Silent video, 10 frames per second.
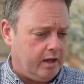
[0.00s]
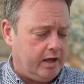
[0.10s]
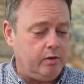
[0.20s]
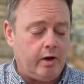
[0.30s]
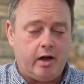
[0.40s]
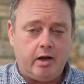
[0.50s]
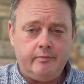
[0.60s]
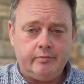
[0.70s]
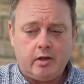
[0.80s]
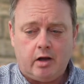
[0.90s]
Anyway,
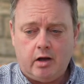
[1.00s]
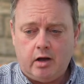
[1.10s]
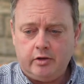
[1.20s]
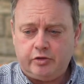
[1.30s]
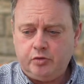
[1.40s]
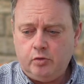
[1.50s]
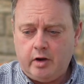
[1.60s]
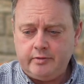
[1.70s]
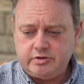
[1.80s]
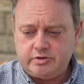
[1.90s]
I thought
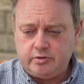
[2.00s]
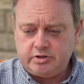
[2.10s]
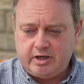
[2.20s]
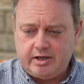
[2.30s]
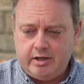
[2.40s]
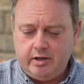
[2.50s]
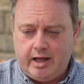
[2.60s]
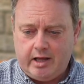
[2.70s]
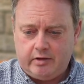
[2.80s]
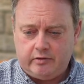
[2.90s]
I would just sort of check in
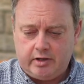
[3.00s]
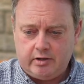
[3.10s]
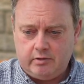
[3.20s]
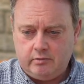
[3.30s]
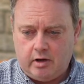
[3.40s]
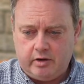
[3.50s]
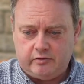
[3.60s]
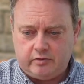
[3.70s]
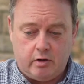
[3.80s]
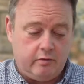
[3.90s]
and let you
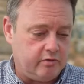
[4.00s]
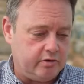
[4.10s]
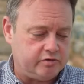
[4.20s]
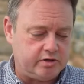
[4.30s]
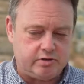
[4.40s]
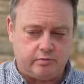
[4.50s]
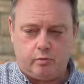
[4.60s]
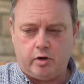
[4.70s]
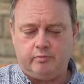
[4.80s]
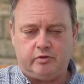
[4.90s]
guys know, if you're interested,
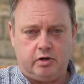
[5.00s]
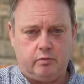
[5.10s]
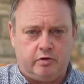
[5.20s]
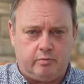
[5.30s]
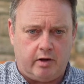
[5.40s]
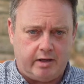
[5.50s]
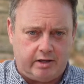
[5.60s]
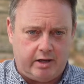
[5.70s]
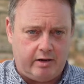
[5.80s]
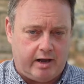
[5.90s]
what I'm doing with my
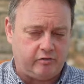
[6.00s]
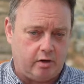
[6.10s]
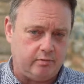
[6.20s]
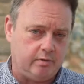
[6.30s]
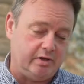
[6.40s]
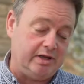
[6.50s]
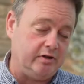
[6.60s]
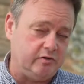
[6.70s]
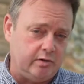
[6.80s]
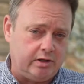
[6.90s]
gear, as I'm
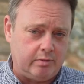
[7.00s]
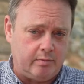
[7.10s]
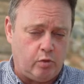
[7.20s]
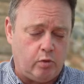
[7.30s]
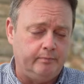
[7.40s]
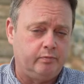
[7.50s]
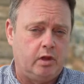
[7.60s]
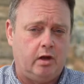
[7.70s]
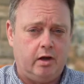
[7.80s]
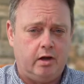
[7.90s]
beginning to do a little bit more
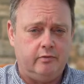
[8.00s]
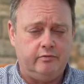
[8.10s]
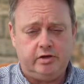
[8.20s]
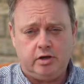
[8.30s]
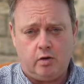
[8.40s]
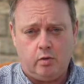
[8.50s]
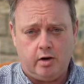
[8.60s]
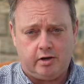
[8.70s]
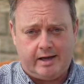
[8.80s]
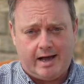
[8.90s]
video
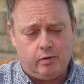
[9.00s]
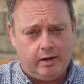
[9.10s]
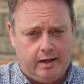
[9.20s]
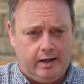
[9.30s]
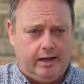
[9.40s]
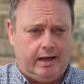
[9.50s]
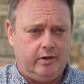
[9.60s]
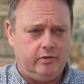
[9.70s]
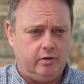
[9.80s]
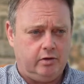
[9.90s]
work now,
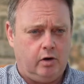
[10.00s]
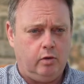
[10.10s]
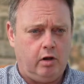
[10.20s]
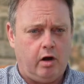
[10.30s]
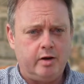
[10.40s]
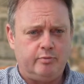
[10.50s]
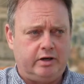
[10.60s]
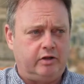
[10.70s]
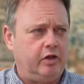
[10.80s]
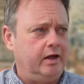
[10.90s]
and the whole
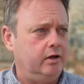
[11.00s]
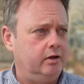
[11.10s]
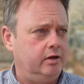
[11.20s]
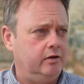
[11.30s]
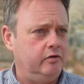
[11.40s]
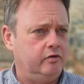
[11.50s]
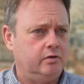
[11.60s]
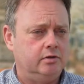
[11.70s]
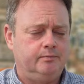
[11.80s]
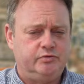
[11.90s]
hybrid thing is
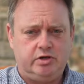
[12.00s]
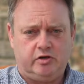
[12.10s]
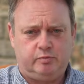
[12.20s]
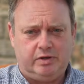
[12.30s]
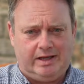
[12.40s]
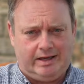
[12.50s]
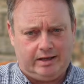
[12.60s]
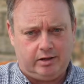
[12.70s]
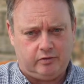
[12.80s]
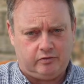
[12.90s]
just
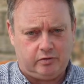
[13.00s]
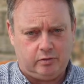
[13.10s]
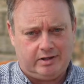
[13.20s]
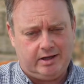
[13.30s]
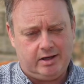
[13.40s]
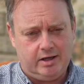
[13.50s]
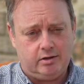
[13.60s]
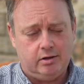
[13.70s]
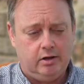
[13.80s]
beginning to kick in.